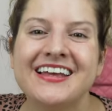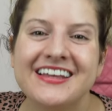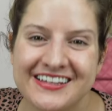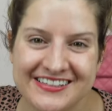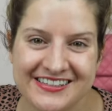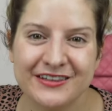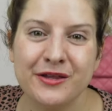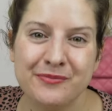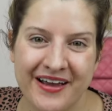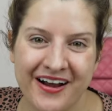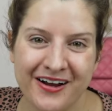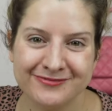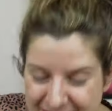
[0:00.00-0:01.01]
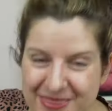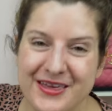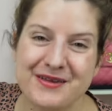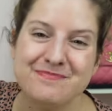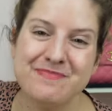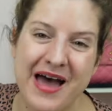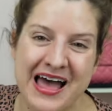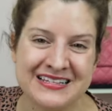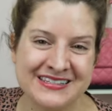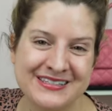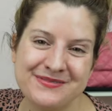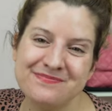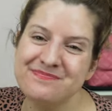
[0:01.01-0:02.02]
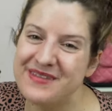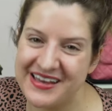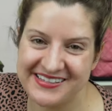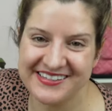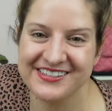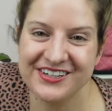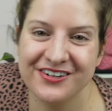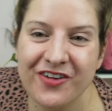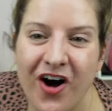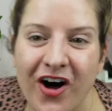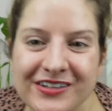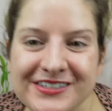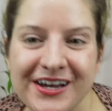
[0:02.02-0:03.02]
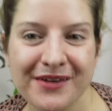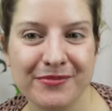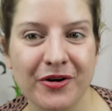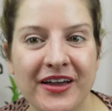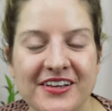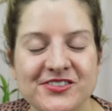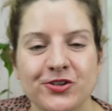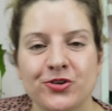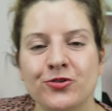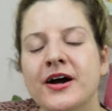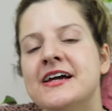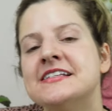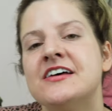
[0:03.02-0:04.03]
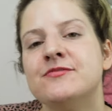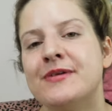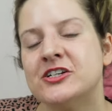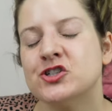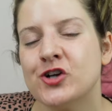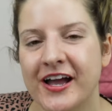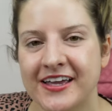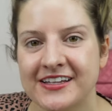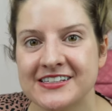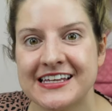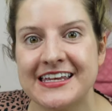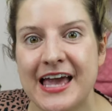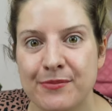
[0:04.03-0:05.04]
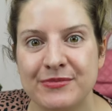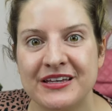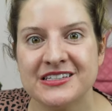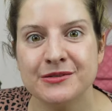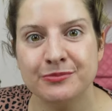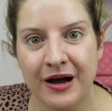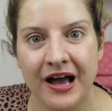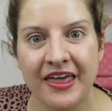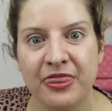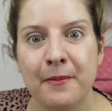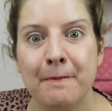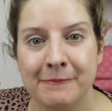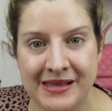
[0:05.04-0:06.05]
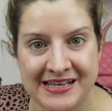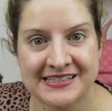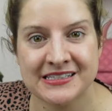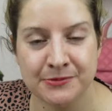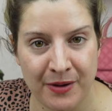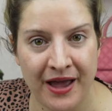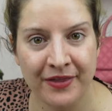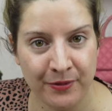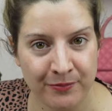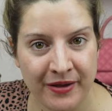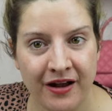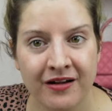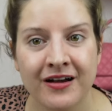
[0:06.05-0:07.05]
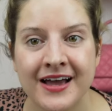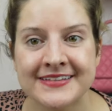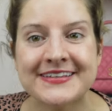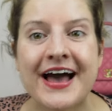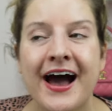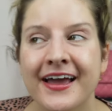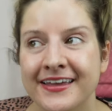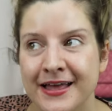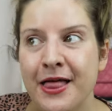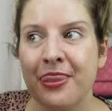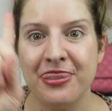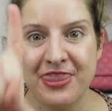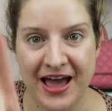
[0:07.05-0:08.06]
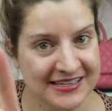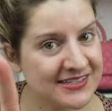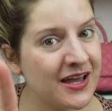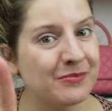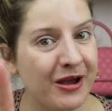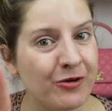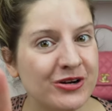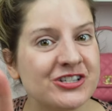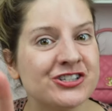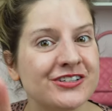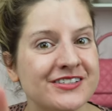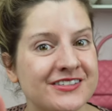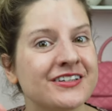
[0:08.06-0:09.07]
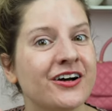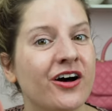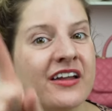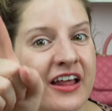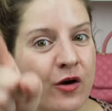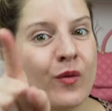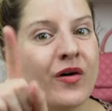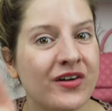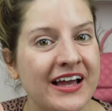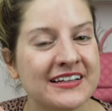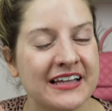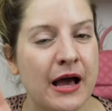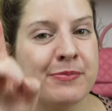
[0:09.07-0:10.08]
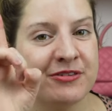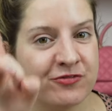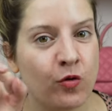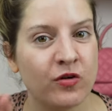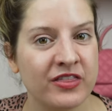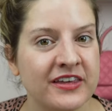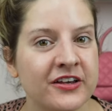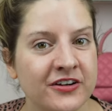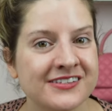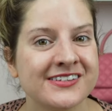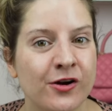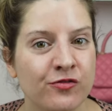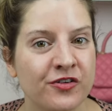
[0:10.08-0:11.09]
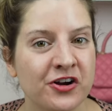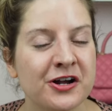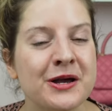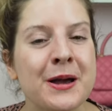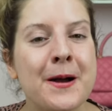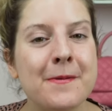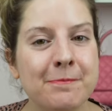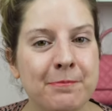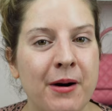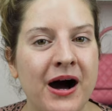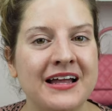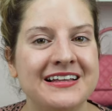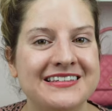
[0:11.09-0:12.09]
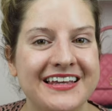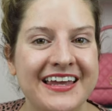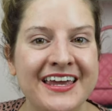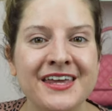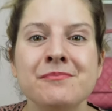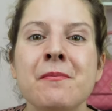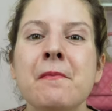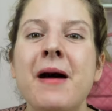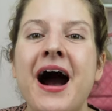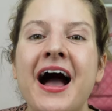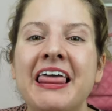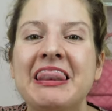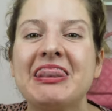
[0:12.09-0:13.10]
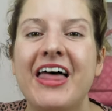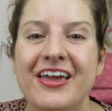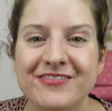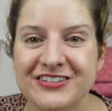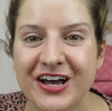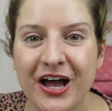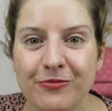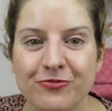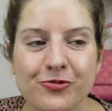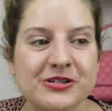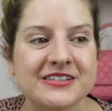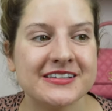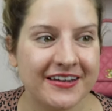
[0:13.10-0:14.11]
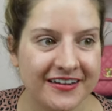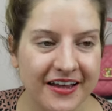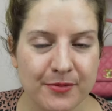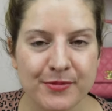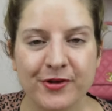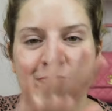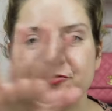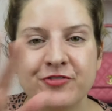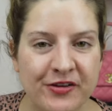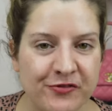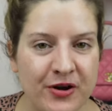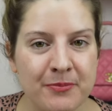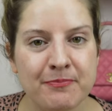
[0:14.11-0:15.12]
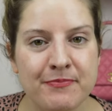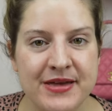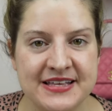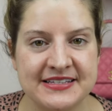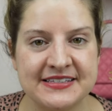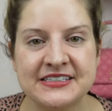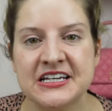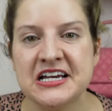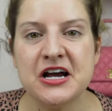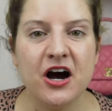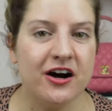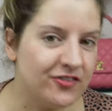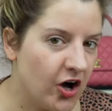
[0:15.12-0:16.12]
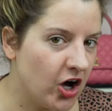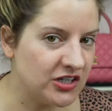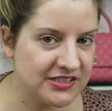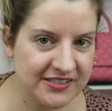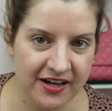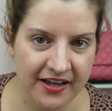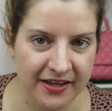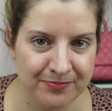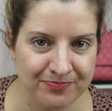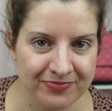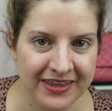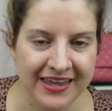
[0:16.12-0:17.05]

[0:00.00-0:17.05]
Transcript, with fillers: is La Mer. The best mist of all time. Okay, so you guys have been trying to get me to buy the mist by La Mer. Guys, that's on my wish list still, and I will get that before the year is over. but in my lifetime for skincare, my favorite mist of all time